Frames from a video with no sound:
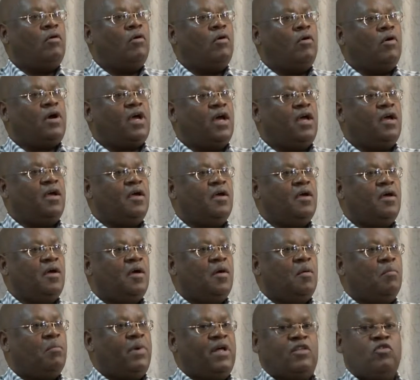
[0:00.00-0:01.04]
okay?
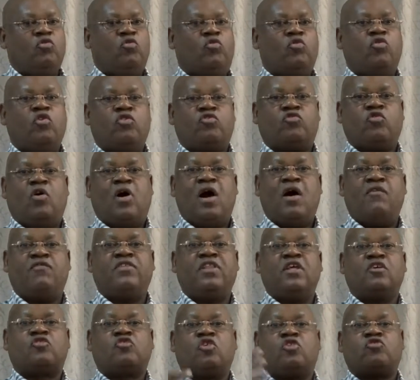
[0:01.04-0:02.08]
But you could also have
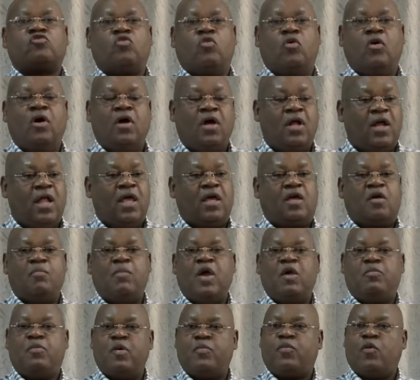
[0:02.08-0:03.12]
the social, like
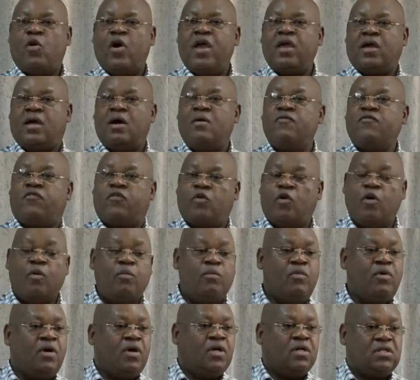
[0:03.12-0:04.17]
my people where I come from,
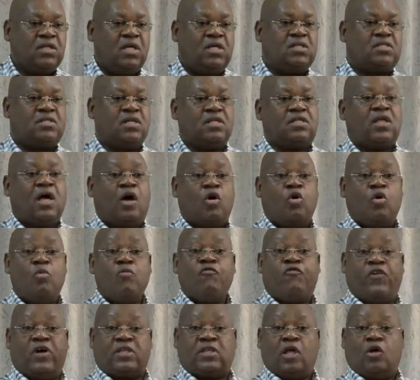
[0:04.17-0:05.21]
they say
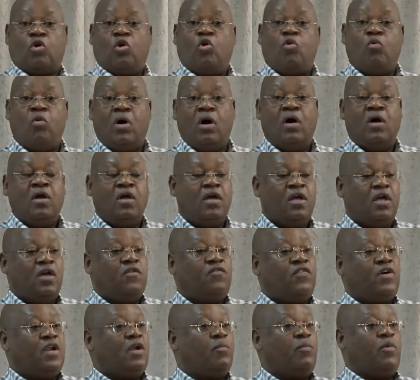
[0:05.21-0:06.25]
tarum fatarogwa.
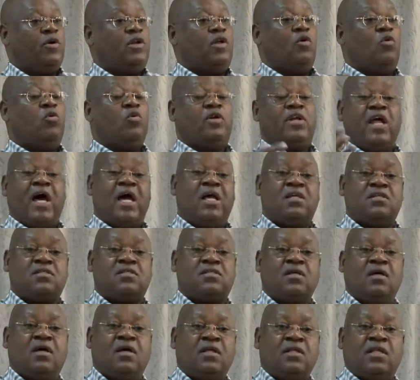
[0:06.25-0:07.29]
Everybody who dies,
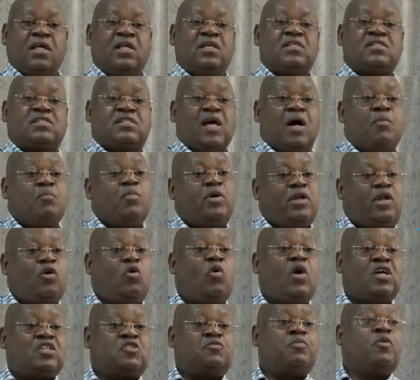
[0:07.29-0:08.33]
there is somebody who
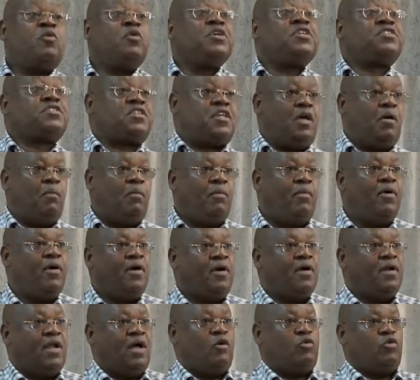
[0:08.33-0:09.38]
has bewitched him.
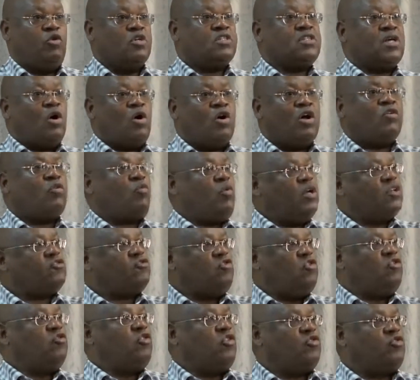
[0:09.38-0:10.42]
Now those are
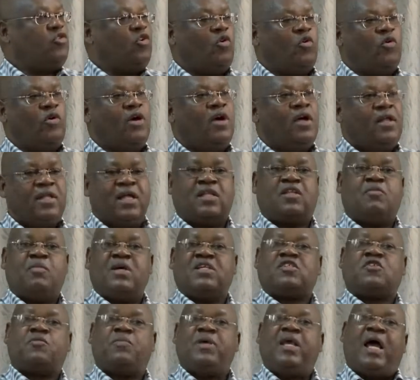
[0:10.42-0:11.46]
questions also that
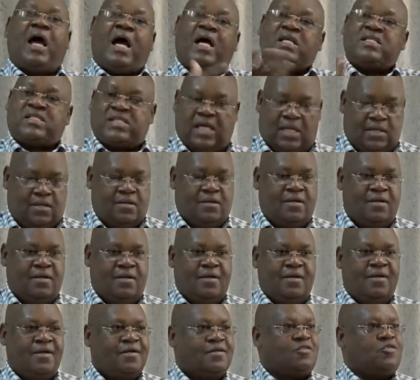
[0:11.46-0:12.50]
must be answered.
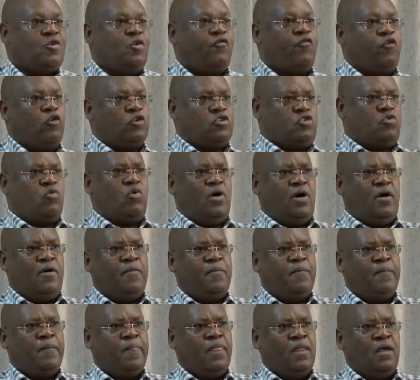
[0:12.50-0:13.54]
So for sure,
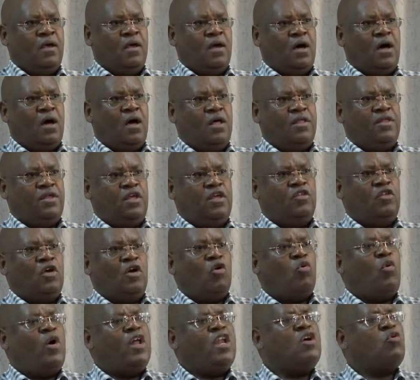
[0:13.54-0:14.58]
uh,
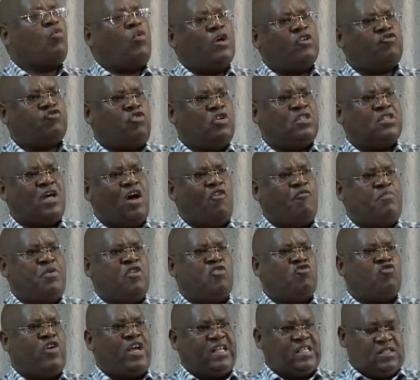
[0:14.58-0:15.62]
when the questions have been
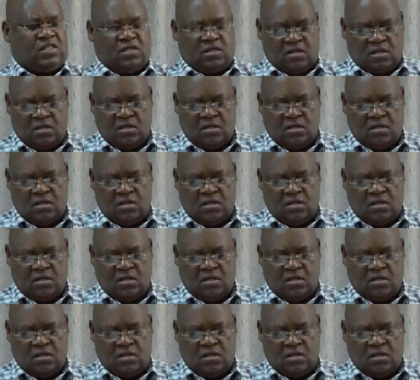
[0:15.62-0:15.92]
raised,